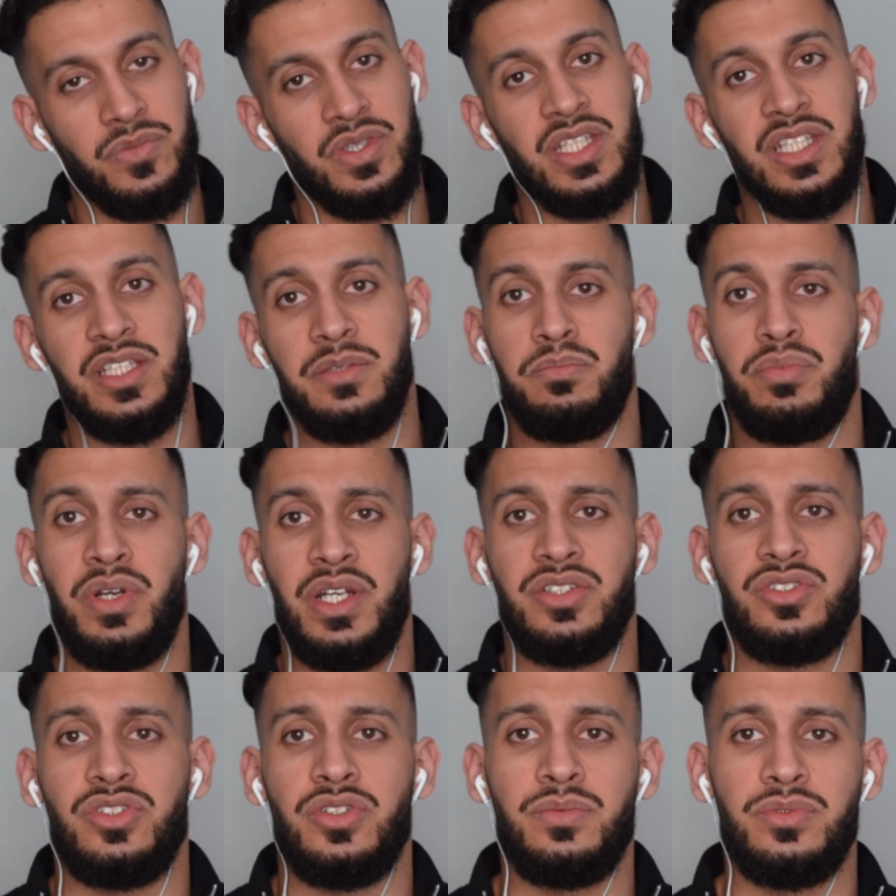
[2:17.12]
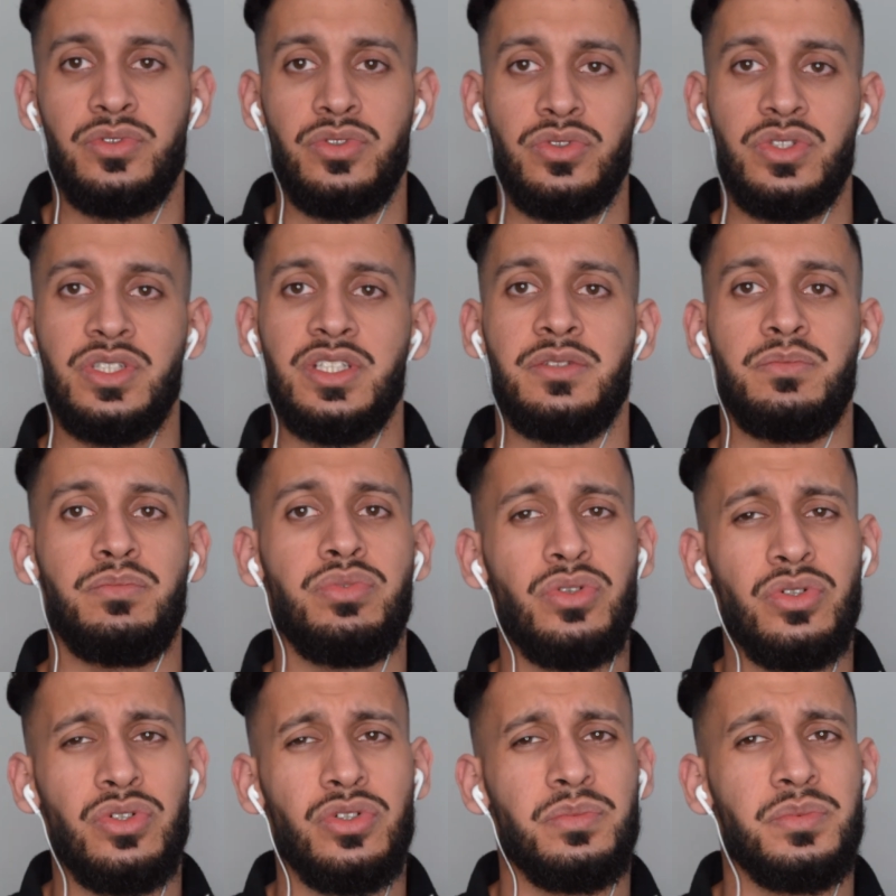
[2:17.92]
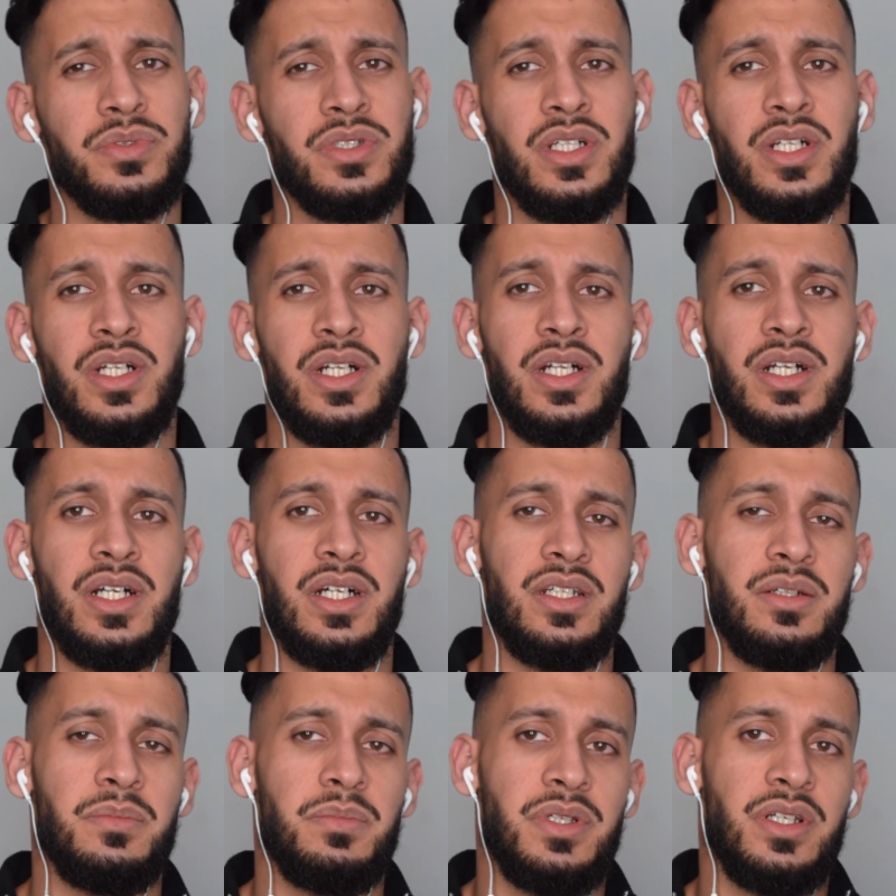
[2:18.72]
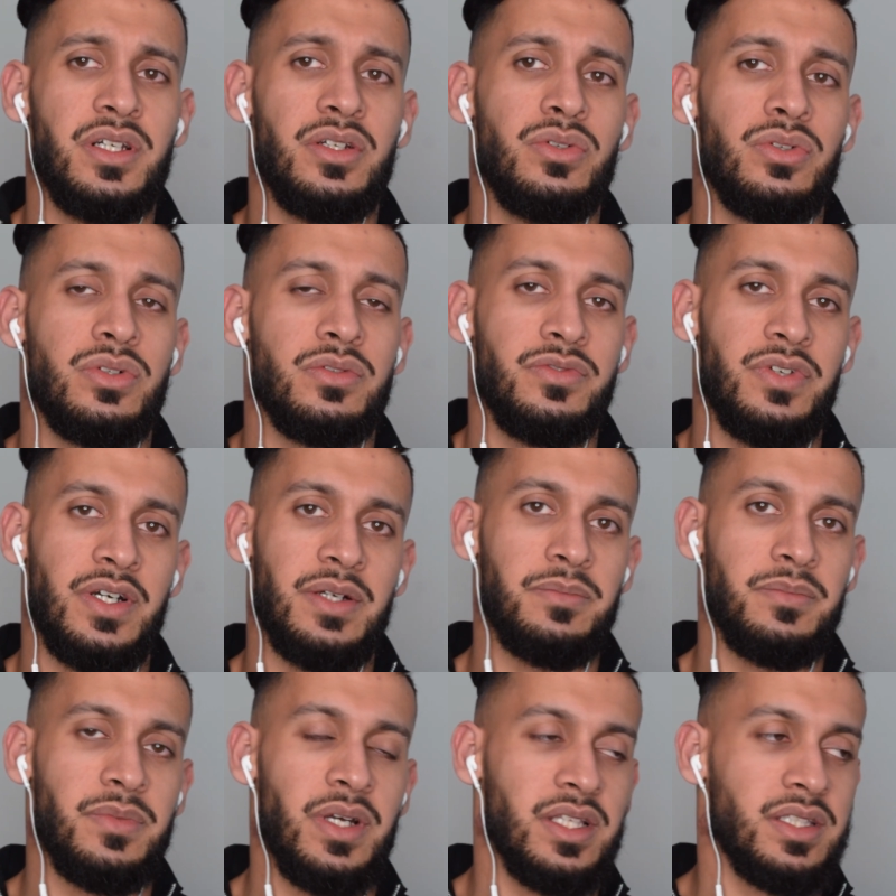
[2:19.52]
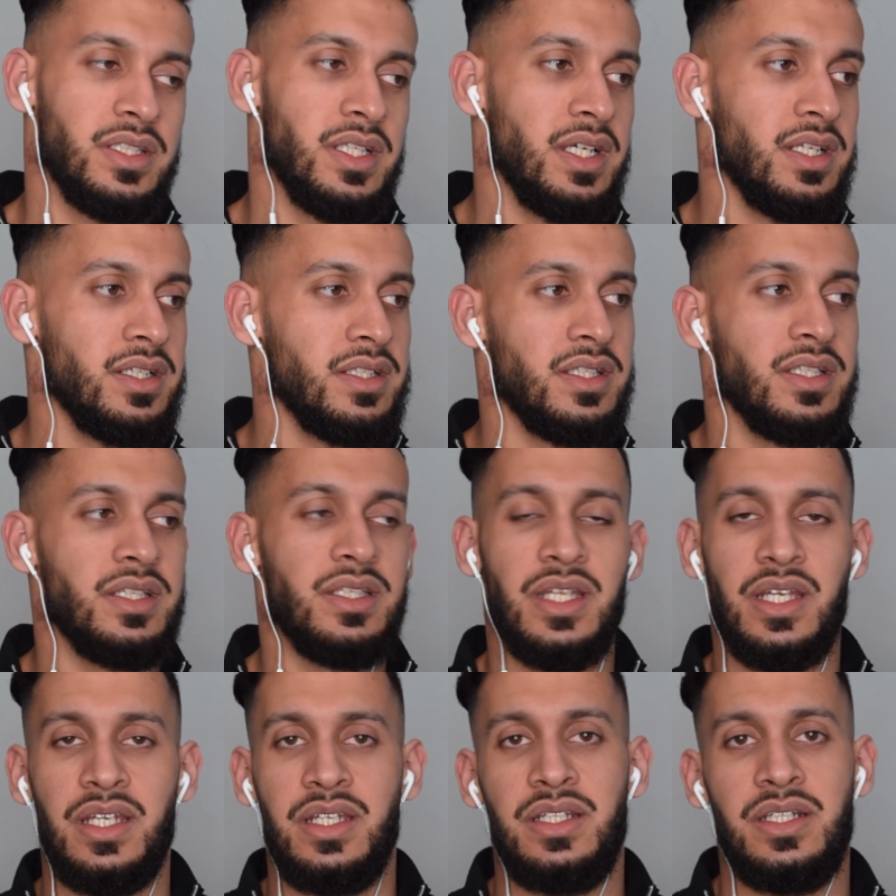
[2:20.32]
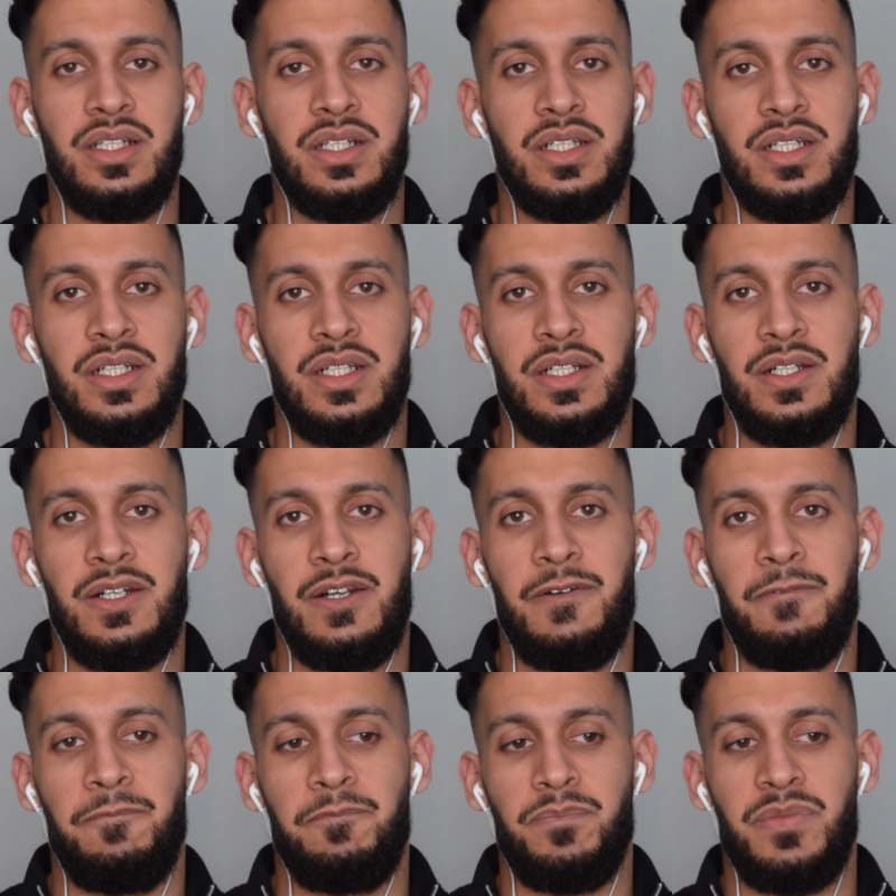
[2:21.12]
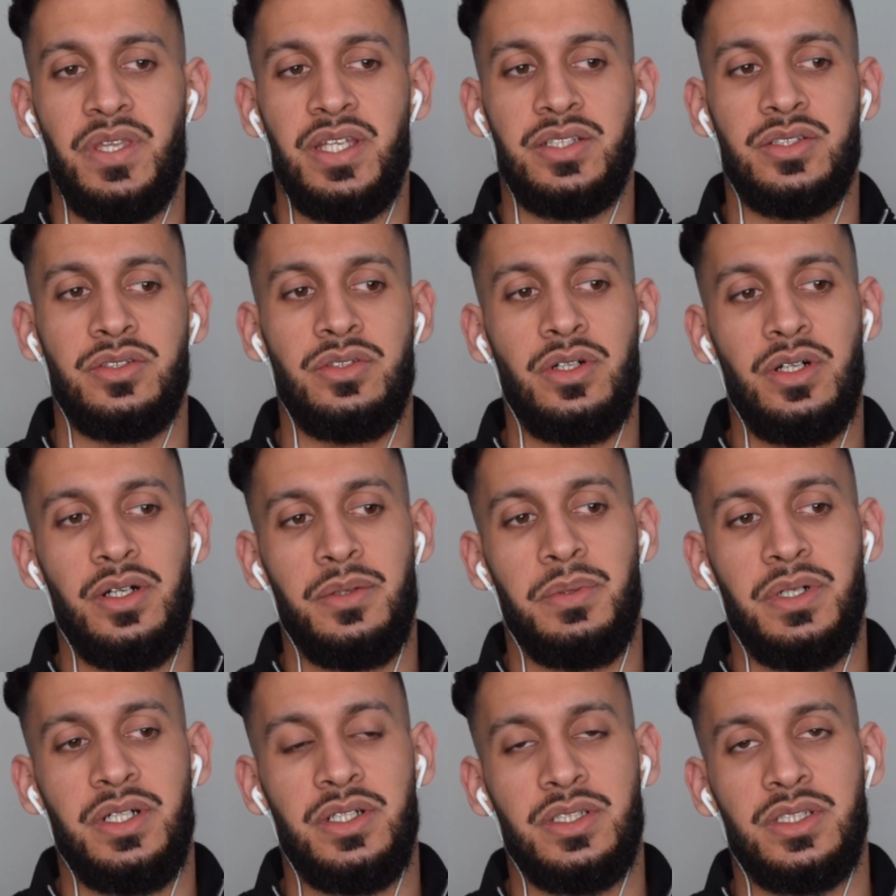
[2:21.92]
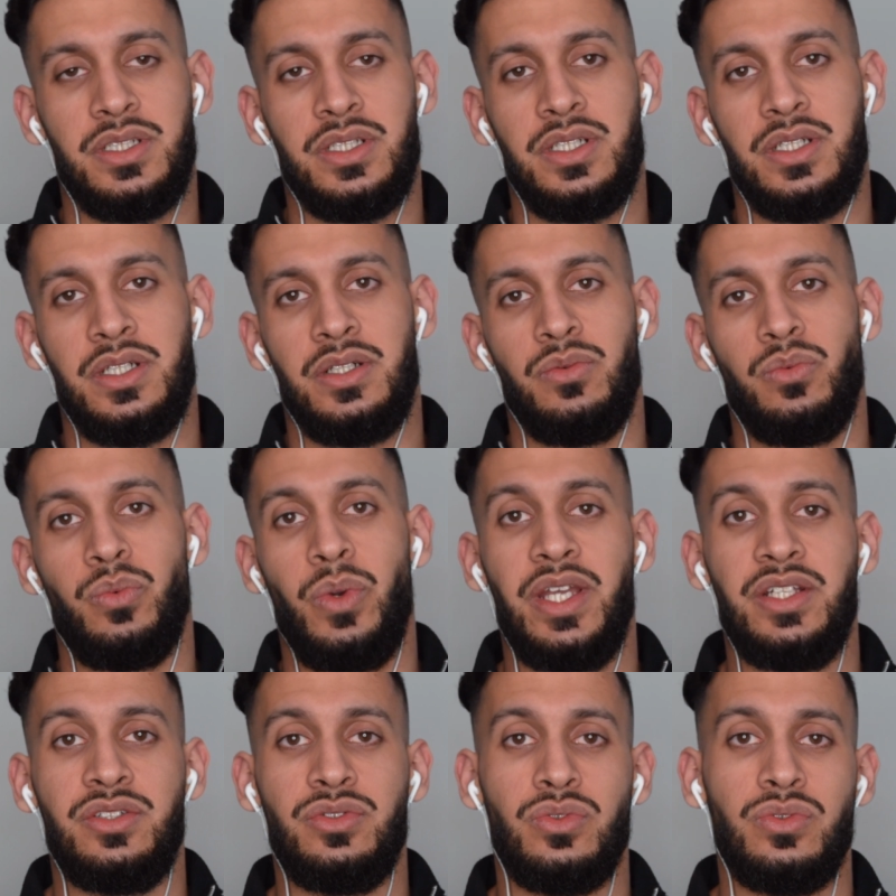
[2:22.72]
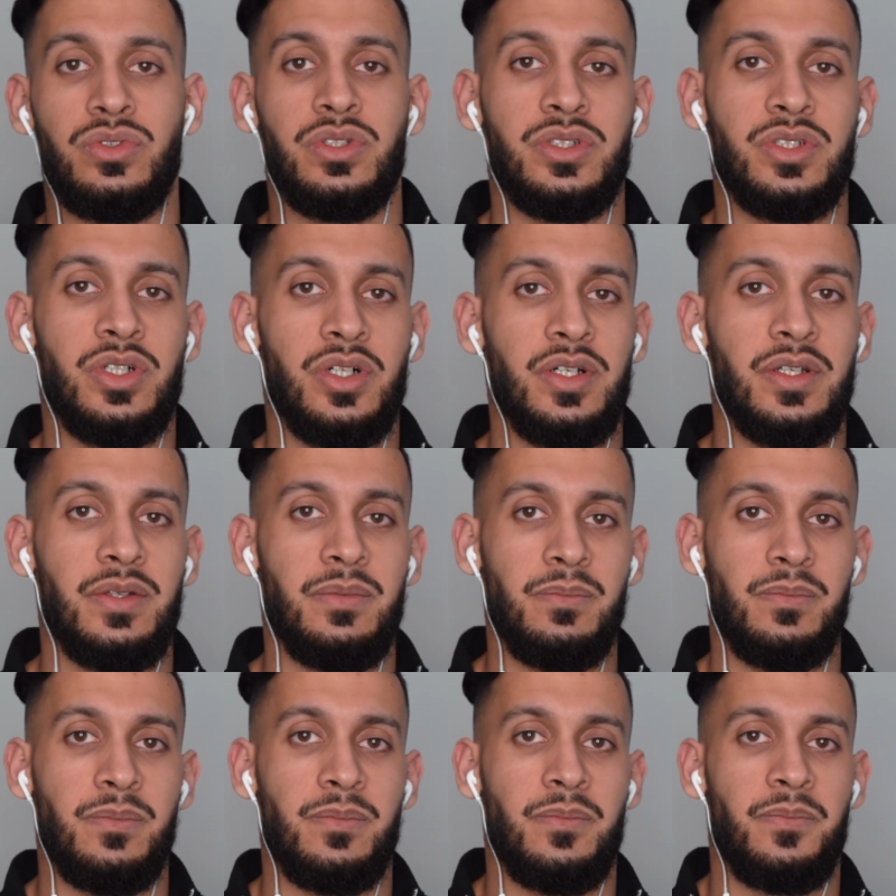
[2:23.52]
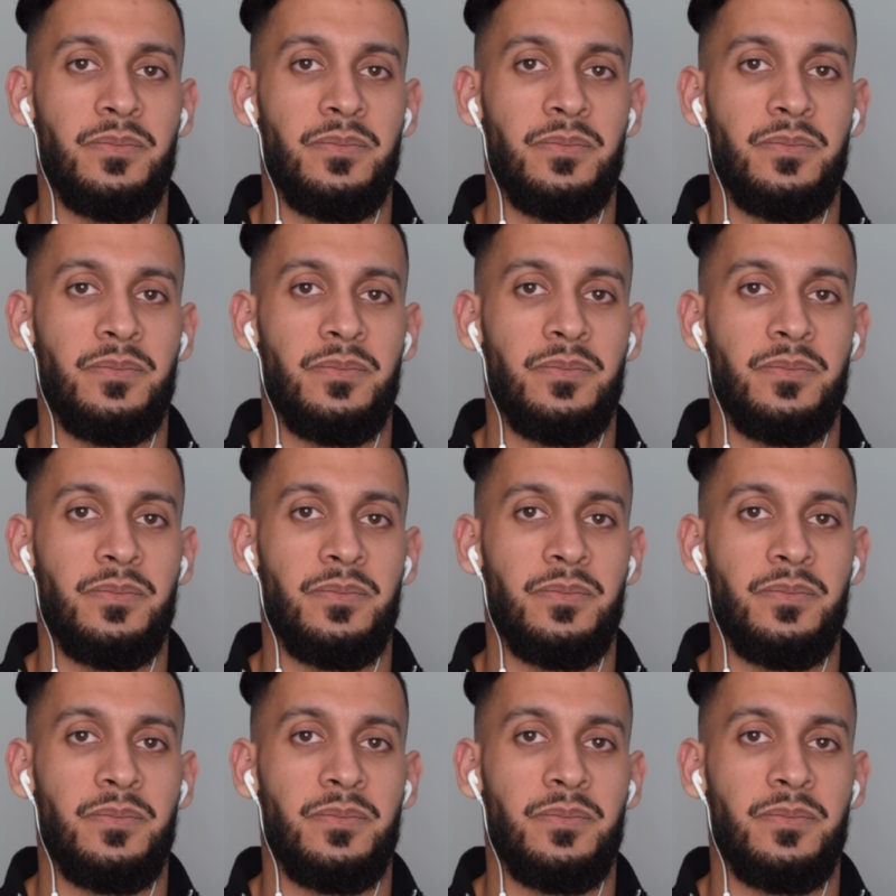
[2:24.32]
these press-ups or these pull-ups. And I'd be like, look, fam, at the end of the day, it's not about weights all the time.